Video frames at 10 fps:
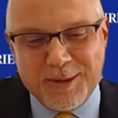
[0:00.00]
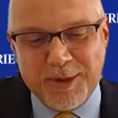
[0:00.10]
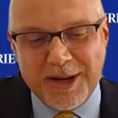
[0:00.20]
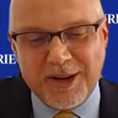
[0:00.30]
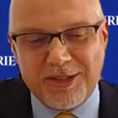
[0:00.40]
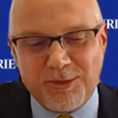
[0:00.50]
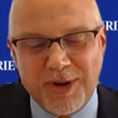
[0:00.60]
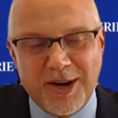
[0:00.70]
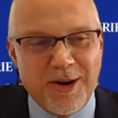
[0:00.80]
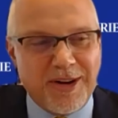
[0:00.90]
But
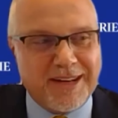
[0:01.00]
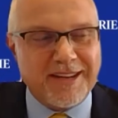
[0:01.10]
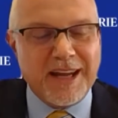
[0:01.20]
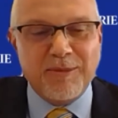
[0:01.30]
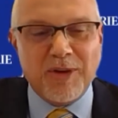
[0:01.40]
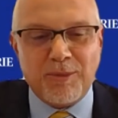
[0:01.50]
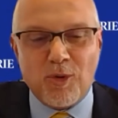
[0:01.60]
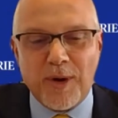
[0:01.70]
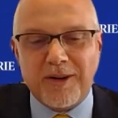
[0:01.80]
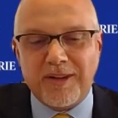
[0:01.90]
Guthrie and ARNET teamed up
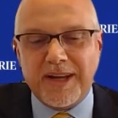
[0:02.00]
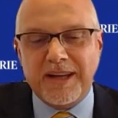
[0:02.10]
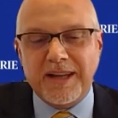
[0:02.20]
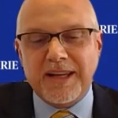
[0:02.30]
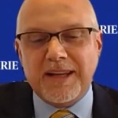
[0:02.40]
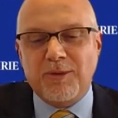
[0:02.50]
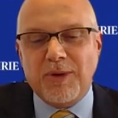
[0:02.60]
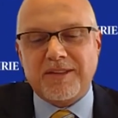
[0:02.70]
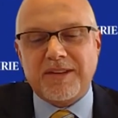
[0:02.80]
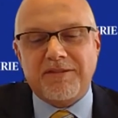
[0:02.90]
quickly
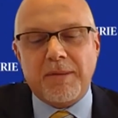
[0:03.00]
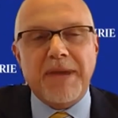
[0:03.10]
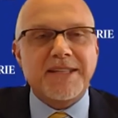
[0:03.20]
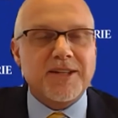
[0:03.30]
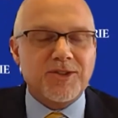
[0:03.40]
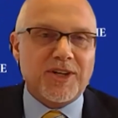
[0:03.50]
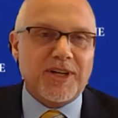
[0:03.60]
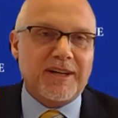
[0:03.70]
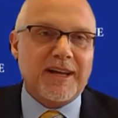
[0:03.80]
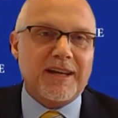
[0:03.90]
relative to
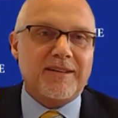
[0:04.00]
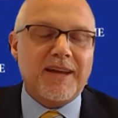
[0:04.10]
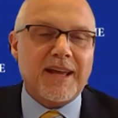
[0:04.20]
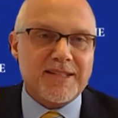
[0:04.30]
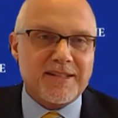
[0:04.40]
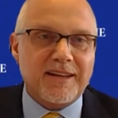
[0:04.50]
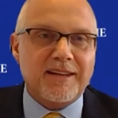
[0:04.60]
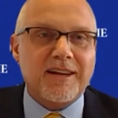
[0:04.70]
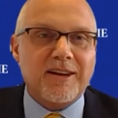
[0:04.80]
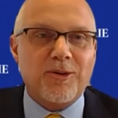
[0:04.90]
messaging and
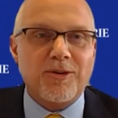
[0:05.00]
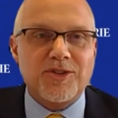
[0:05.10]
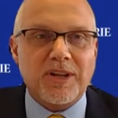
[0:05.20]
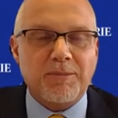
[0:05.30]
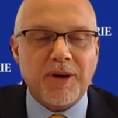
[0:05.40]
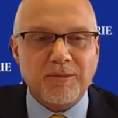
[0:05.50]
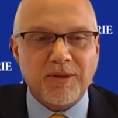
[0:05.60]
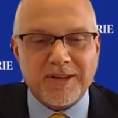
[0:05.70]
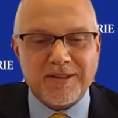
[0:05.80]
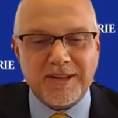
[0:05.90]
testing and encouraging the
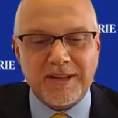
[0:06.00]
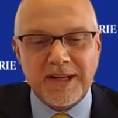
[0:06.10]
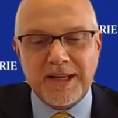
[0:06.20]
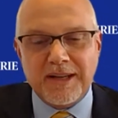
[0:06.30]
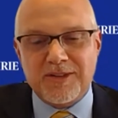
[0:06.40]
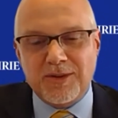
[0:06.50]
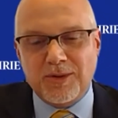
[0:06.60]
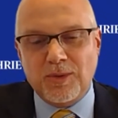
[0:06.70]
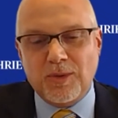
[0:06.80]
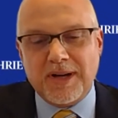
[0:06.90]
public
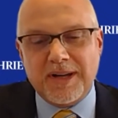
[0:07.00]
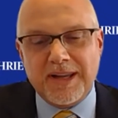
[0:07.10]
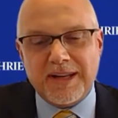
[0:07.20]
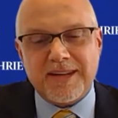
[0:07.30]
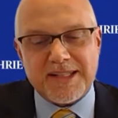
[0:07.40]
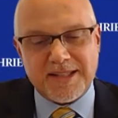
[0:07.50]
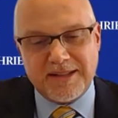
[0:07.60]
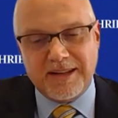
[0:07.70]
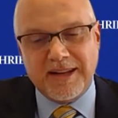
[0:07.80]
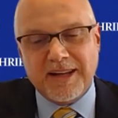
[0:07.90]
to get
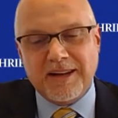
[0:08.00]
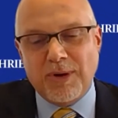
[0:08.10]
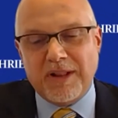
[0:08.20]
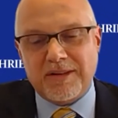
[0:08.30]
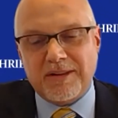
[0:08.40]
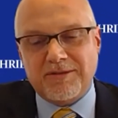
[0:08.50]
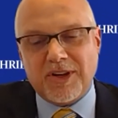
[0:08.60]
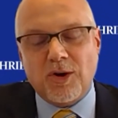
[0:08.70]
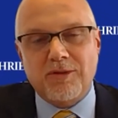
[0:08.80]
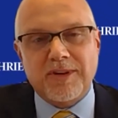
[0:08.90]
tested relative to
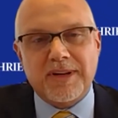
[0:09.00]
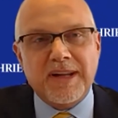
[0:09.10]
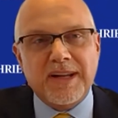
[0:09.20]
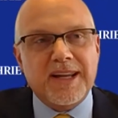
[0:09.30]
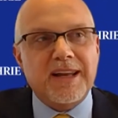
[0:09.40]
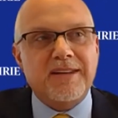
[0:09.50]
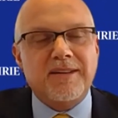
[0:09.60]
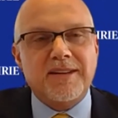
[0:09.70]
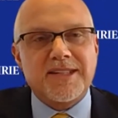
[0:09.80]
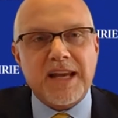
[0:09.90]
COVID,
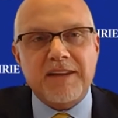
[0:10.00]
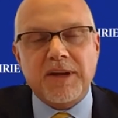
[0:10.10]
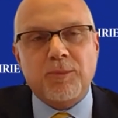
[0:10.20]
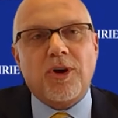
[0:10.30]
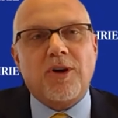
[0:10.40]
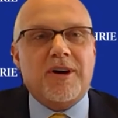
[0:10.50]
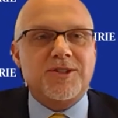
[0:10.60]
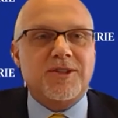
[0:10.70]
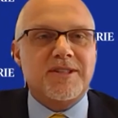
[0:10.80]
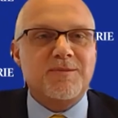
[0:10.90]
and safety
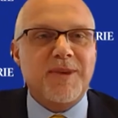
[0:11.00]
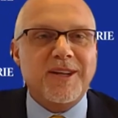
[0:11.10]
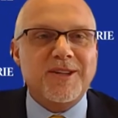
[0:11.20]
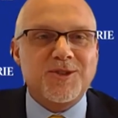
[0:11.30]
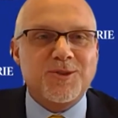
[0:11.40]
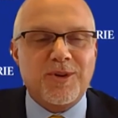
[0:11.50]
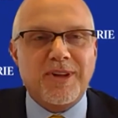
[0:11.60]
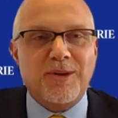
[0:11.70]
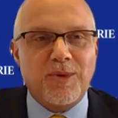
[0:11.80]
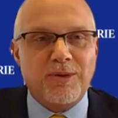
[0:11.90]
precautions, making sure
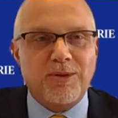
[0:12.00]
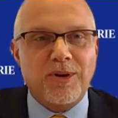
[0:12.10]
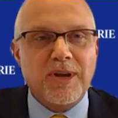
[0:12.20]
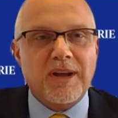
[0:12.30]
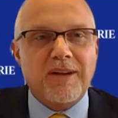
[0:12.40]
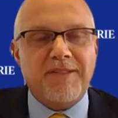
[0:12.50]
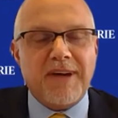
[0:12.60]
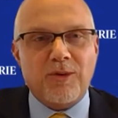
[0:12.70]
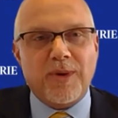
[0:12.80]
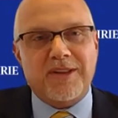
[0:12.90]
that we were
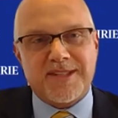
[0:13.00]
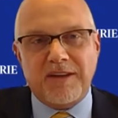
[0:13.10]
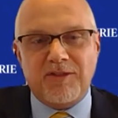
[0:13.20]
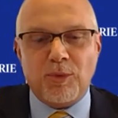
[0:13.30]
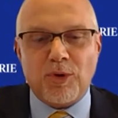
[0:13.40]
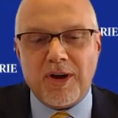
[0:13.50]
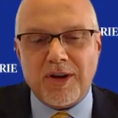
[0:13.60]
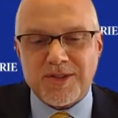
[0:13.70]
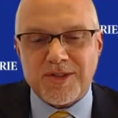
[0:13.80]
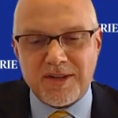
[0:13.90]
following safety
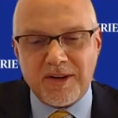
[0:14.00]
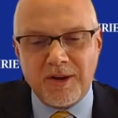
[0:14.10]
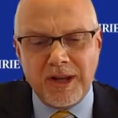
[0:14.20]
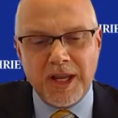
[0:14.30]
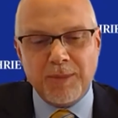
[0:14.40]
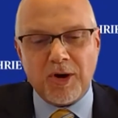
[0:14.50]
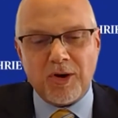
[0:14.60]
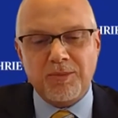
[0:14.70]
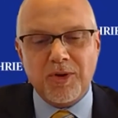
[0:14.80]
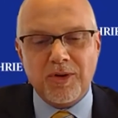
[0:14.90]
precautions to keep our
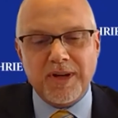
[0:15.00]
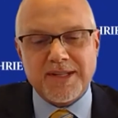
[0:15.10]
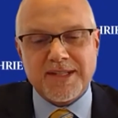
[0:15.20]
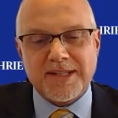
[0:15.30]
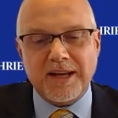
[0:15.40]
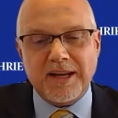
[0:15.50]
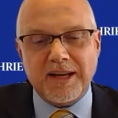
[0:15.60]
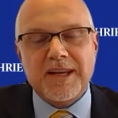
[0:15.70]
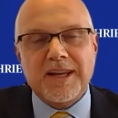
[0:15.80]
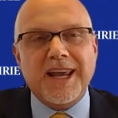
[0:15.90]
communities safe.
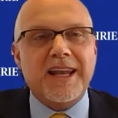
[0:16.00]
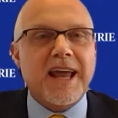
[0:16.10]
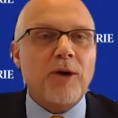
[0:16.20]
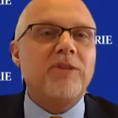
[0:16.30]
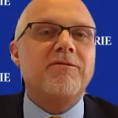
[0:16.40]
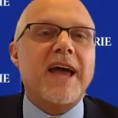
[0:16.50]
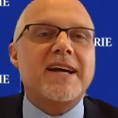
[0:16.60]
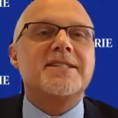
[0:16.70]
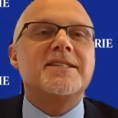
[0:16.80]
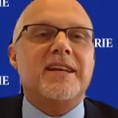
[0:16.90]
And now with
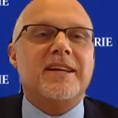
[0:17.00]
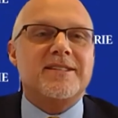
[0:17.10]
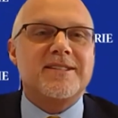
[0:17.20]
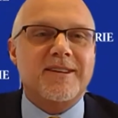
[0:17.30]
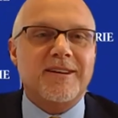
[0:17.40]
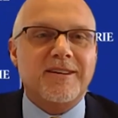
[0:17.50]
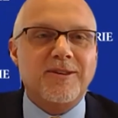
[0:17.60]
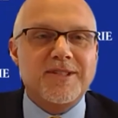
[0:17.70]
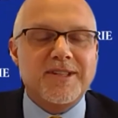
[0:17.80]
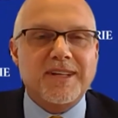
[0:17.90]
vaccines,
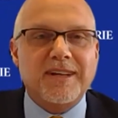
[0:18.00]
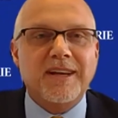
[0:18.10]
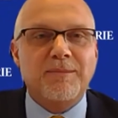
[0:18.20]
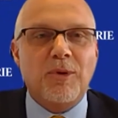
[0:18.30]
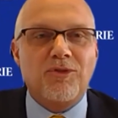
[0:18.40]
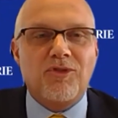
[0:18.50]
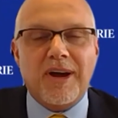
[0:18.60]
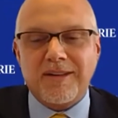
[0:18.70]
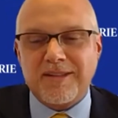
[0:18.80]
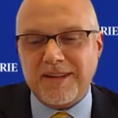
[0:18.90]
you see both
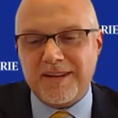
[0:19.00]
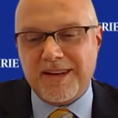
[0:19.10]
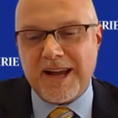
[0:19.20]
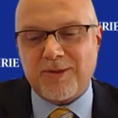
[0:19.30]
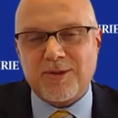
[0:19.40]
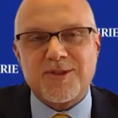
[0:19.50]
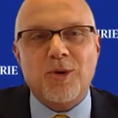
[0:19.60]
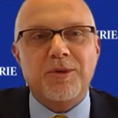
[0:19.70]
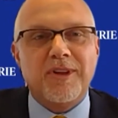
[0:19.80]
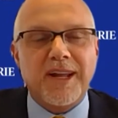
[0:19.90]
Jonathan and Dr.
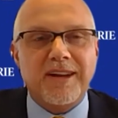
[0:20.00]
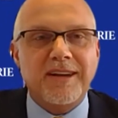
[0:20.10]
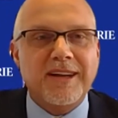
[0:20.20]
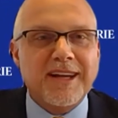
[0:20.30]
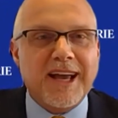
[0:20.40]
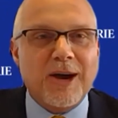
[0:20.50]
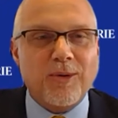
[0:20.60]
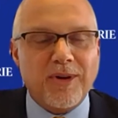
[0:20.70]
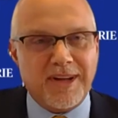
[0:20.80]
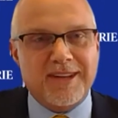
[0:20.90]
Scopoletti
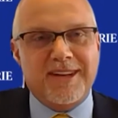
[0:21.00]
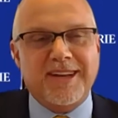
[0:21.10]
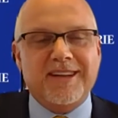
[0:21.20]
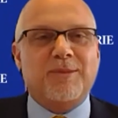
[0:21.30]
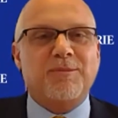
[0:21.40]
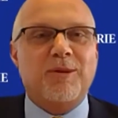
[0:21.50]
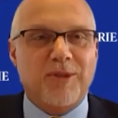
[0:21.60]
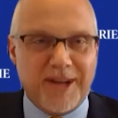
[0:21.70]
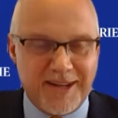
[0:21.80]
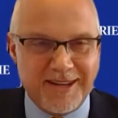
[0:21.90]
out in the
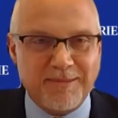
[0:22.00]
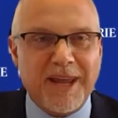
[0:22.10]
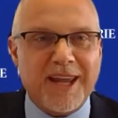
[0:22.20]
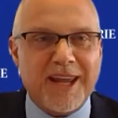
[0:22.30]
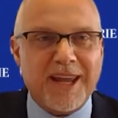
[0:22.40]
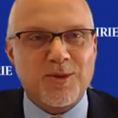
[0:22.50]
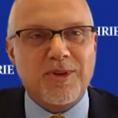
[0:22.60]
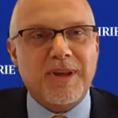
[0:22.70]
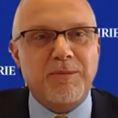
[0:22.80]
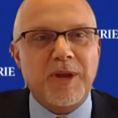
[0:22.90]
public, making
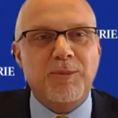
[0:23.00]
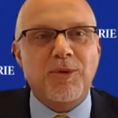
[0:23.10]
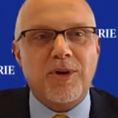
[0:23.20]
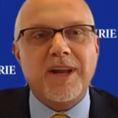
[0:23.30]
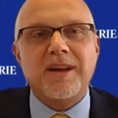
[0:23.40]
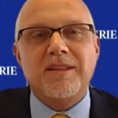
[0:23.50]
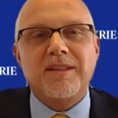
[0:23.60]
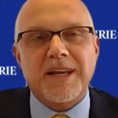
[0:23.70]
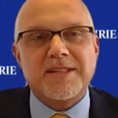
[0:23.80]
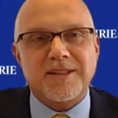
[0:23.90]
sure that people are getting the
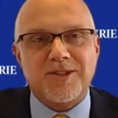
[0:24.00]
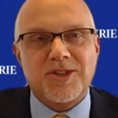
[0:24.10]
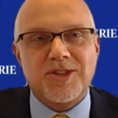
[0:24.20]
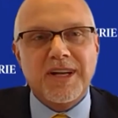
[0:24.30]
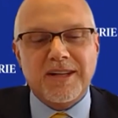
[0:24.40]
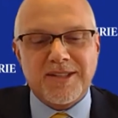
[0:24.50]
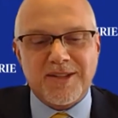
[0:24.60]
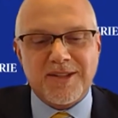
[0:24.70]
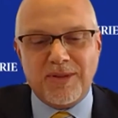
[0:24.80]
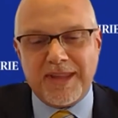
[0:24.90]
message
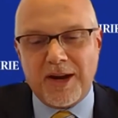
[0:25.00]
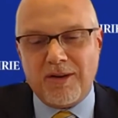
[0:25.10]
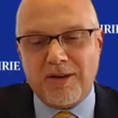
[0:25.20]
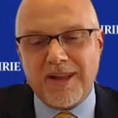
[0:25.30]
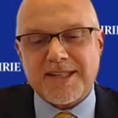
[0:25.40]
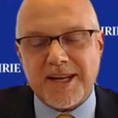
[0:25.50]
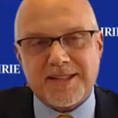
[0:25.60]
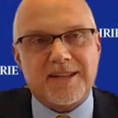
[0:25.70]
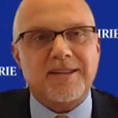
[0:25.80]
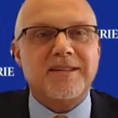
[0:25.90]
so that they are less
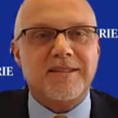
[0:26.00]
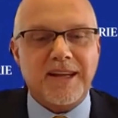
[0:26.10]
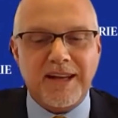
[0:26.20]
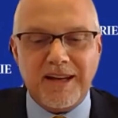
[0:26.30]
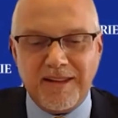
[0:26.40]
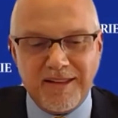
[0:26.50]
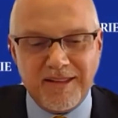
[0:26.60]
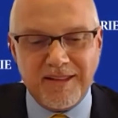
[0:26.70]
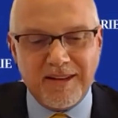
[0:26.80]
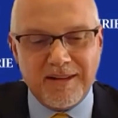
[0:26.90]
hesitant to getting
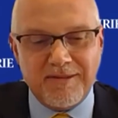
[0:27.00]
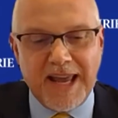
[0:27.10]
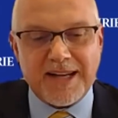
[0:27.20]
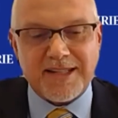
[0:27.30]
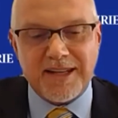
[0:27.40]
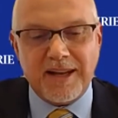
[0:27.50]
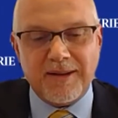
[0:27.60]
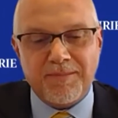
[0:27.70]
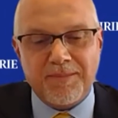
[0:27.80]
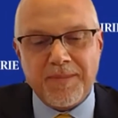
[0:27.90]
the vaccine.